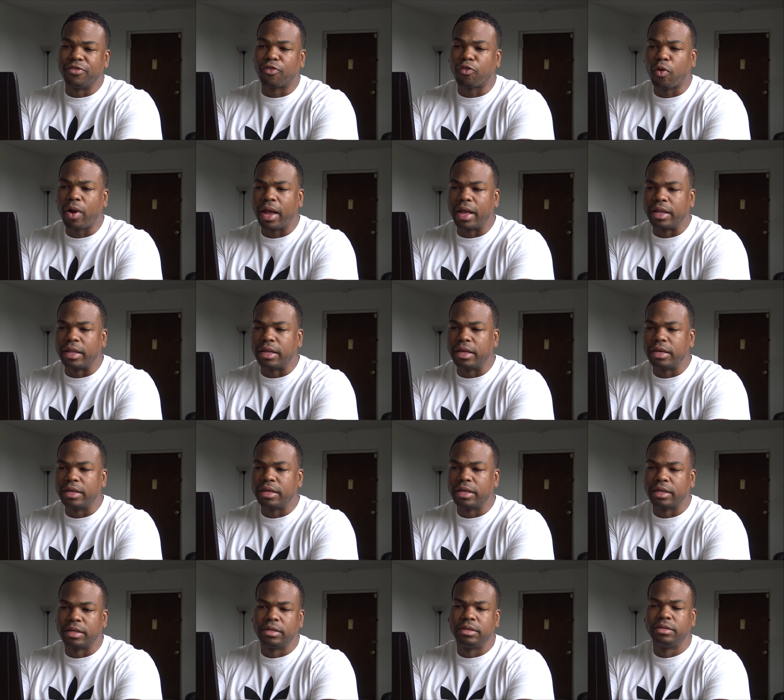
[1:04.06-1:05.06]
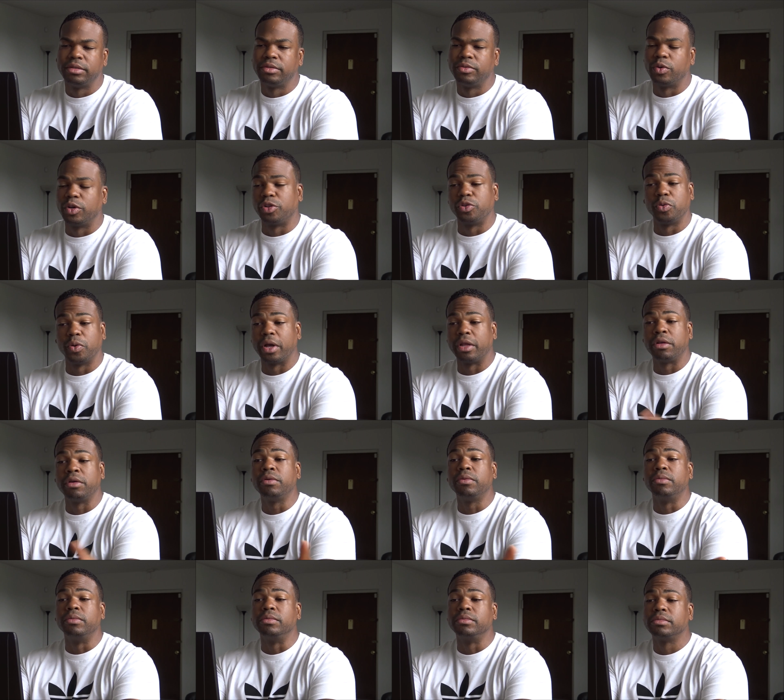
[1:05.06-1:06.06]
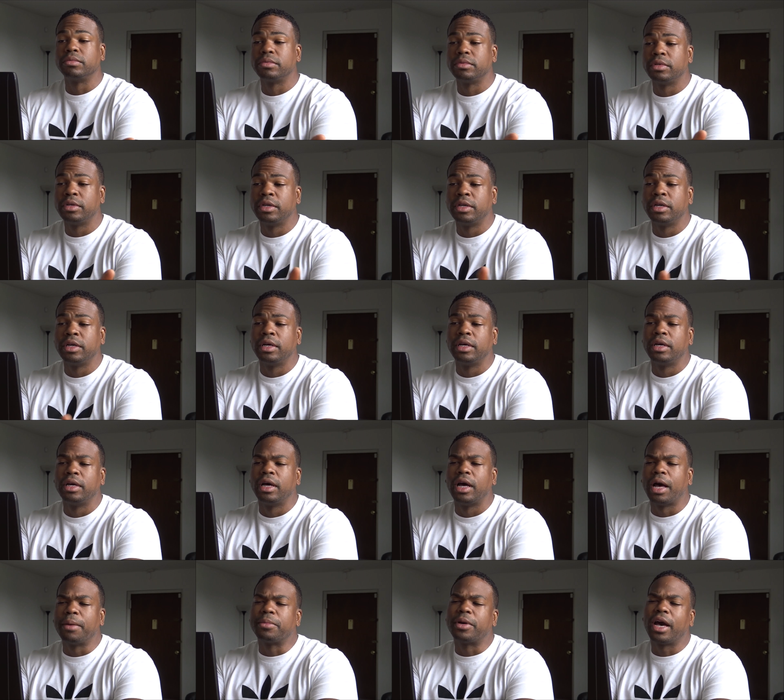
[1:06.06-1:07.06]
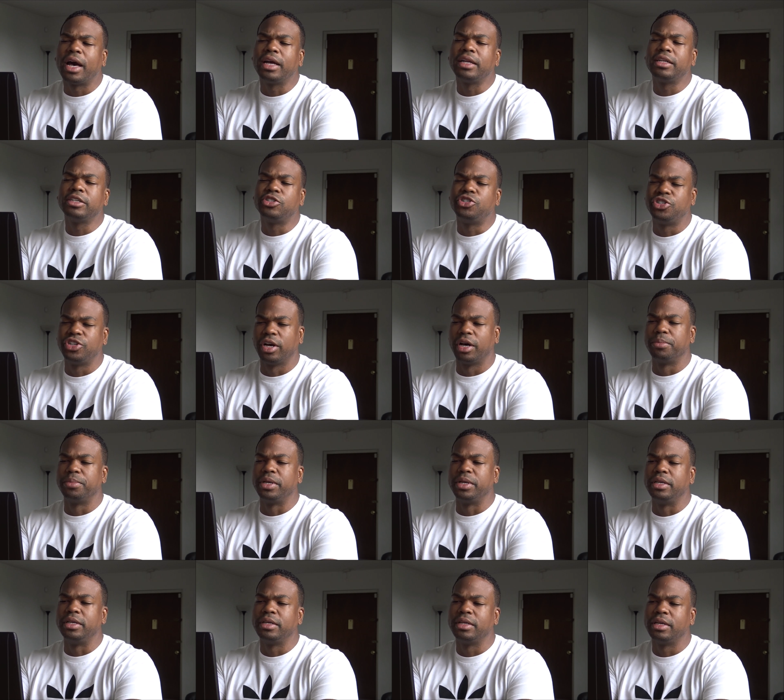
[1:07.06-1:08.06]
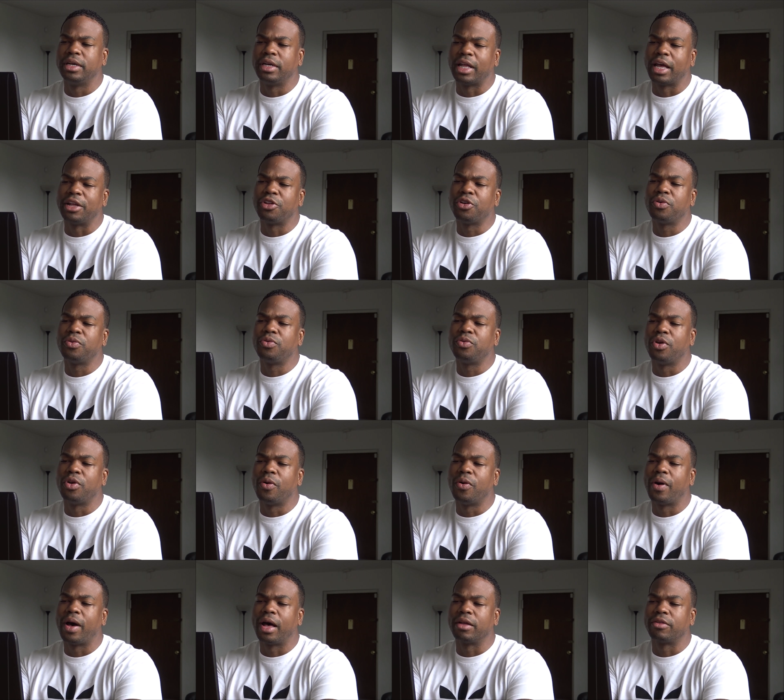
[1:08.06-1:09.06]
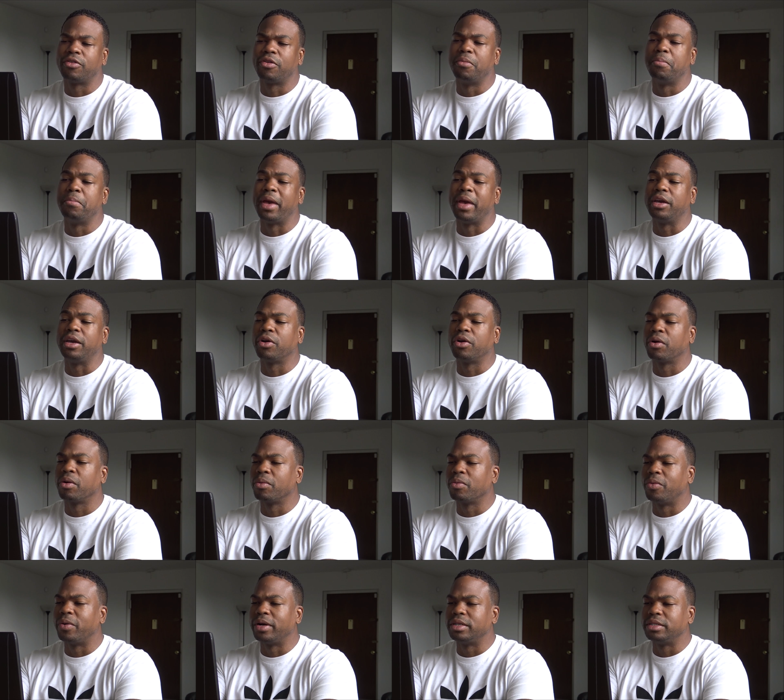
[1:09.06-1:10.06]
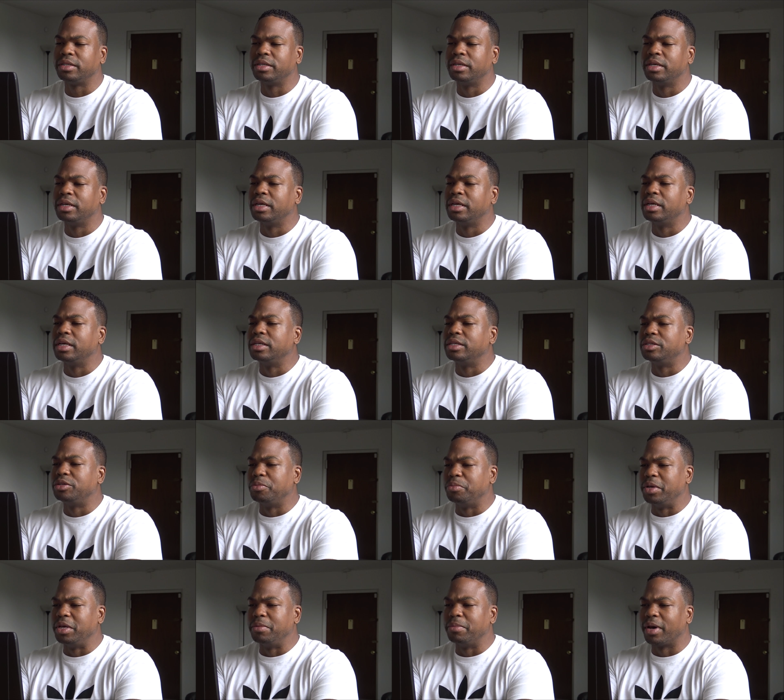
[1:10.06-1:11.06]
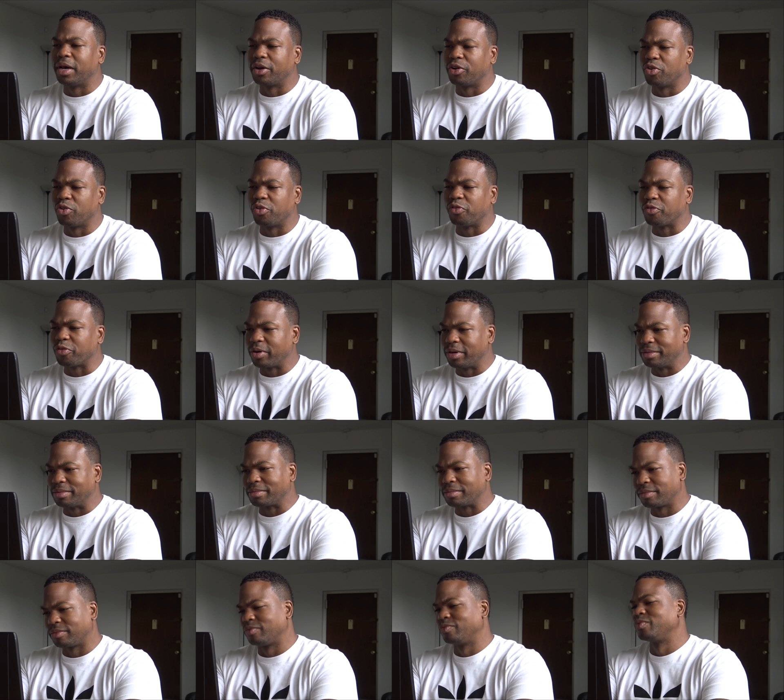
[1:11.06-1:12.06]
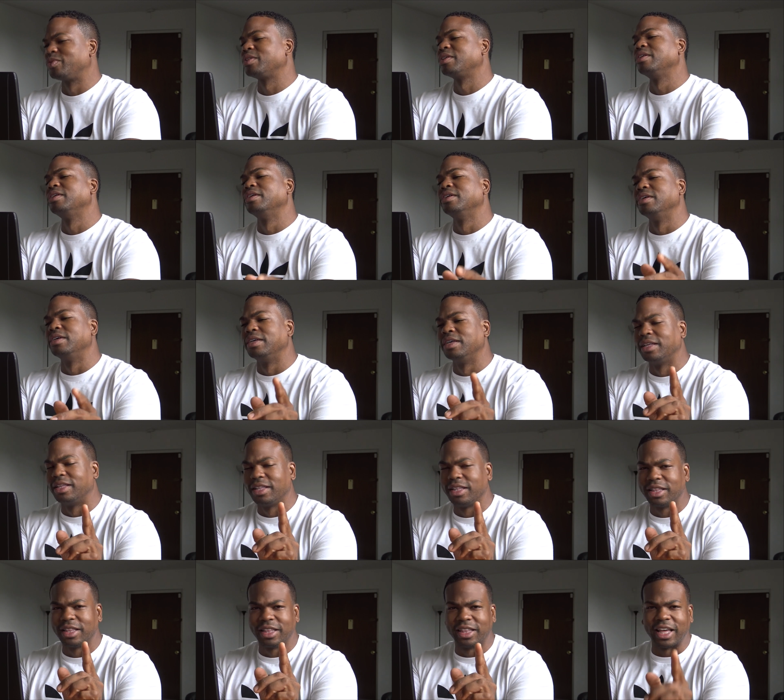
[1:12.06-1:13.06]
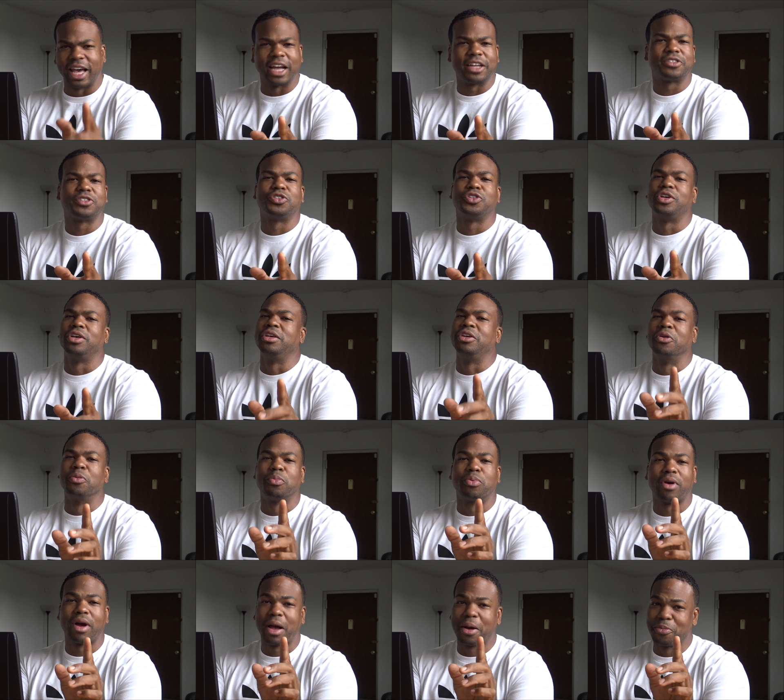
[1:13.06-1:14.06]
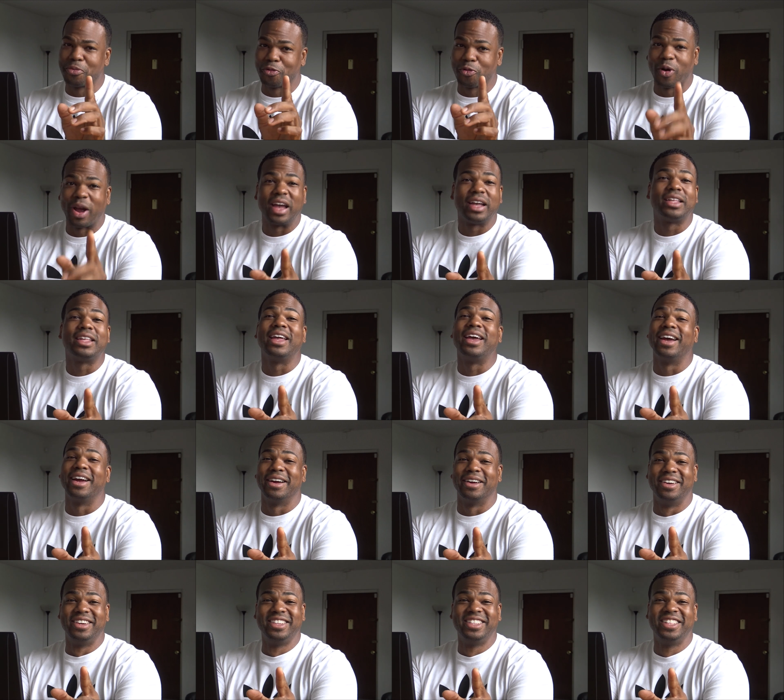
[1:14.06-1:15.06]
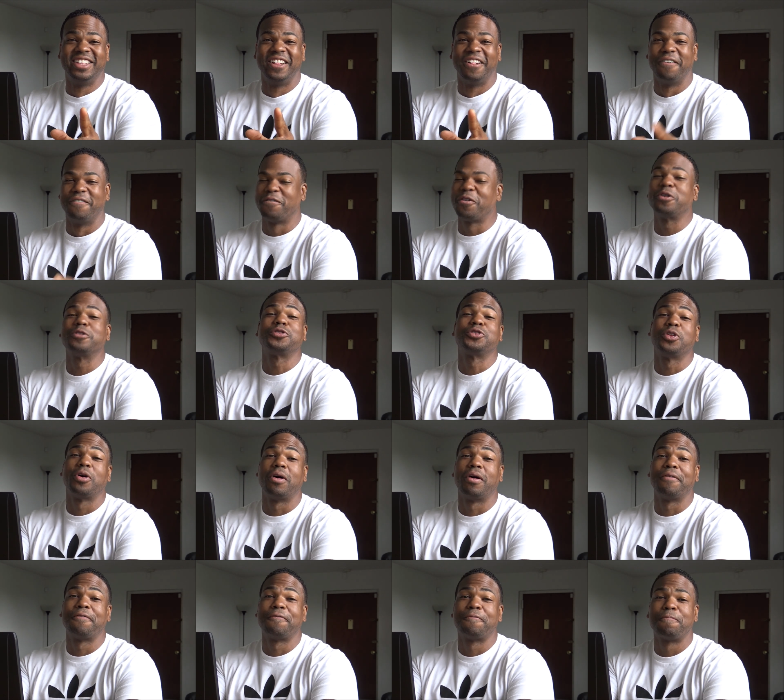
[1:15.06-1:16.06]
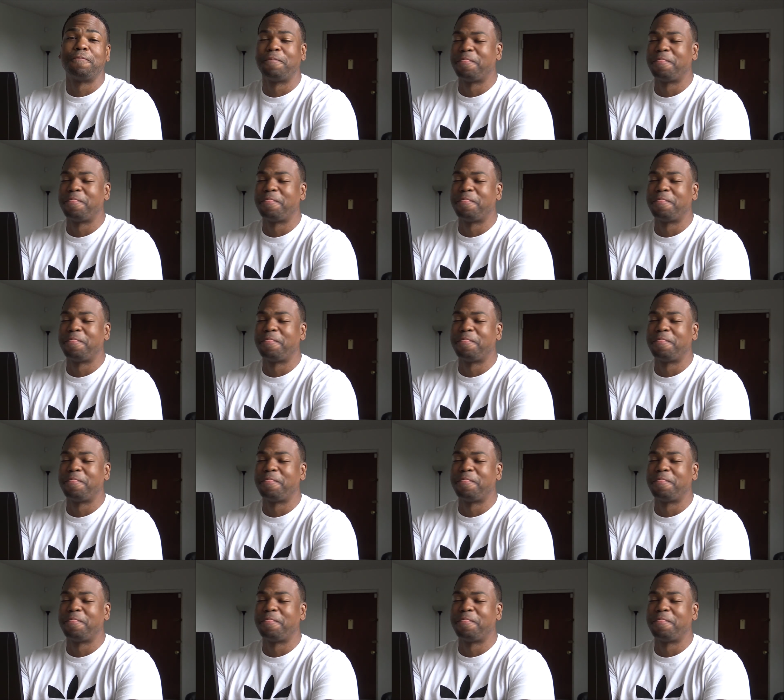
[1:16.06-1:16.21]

friend. What do I do? I'm kind of chubby, and I don't know how to make her want to be my girlfriend. That's your problem right there. First off,